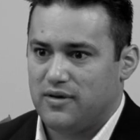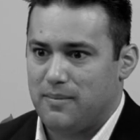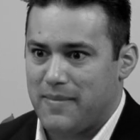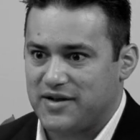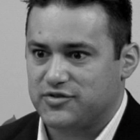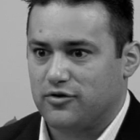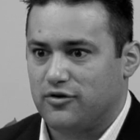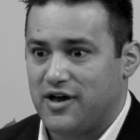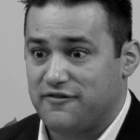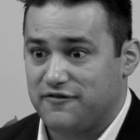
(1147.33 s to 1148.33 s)

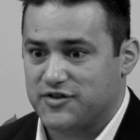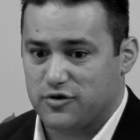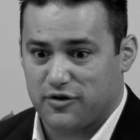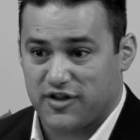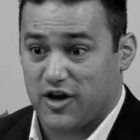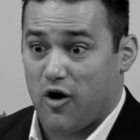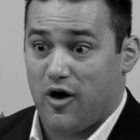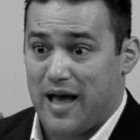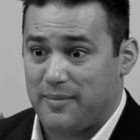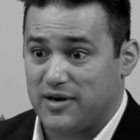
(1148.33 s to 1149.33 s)
mental, and physical thing
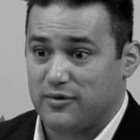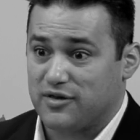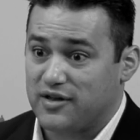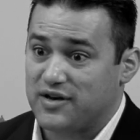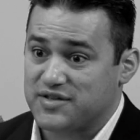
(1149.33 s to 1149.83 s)
all happening within